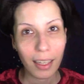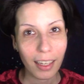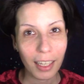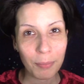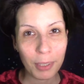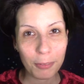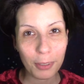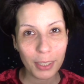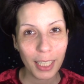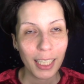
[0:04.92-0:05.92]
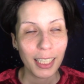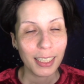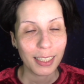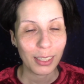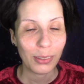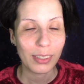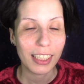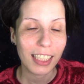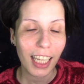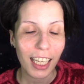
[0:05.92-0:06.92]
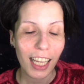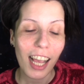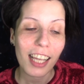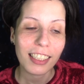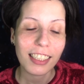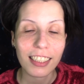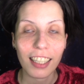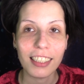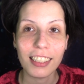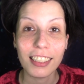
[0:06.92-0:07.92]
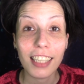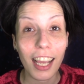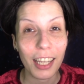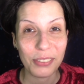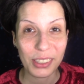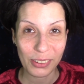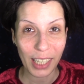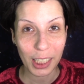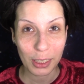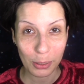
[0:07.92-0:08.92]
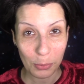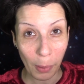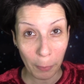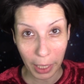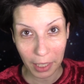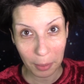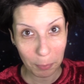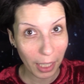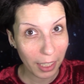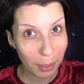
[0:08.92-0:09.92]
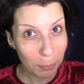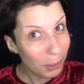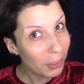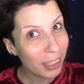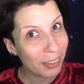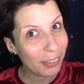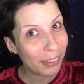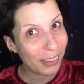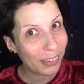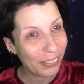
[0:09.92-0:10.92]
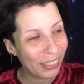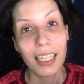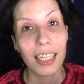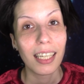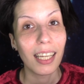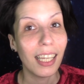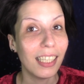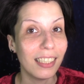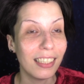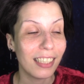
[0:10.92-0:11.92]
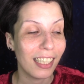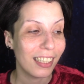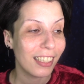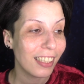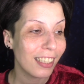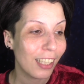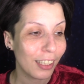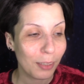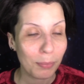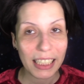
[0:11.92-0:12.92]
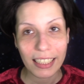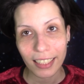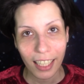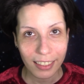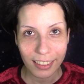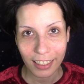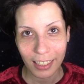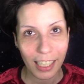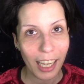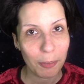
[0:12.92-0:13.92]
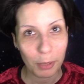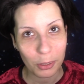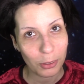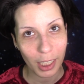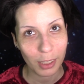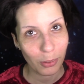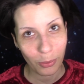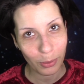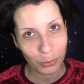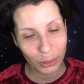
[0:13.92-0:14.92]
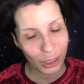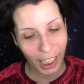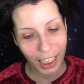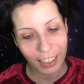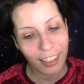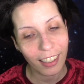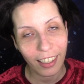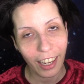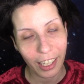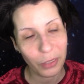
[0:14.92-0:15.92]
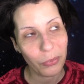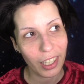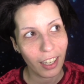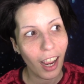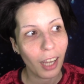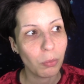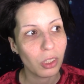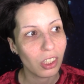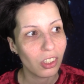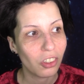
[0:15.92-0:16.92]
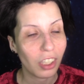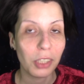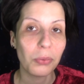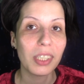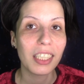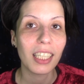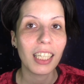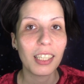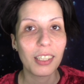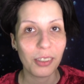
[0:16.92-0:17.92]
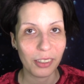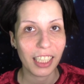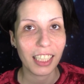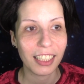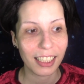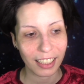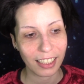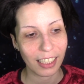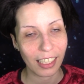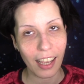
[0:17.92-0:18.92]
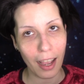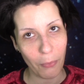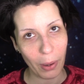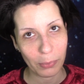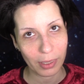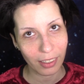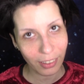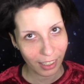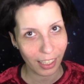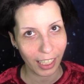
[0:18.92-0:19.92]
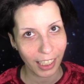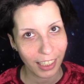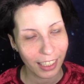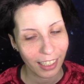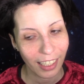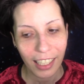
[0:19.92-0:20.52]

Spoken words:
Hey merfolk! So today I decided I would try and do my makeup like a beauty guru. And this is not to be sassy, I'm not trying to throw shade at anyone, I'm just genuinely curious to see how I would look like